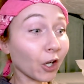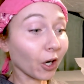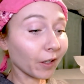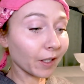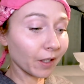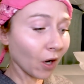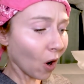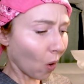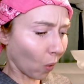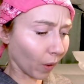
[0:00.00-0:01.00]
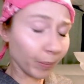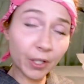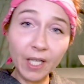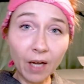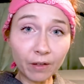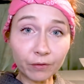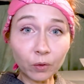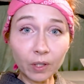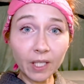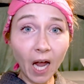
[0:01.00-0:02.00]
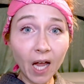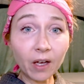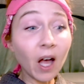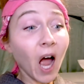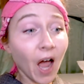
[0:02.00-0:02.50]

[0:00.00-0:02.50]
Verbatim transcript: curtain or put down a floor tile.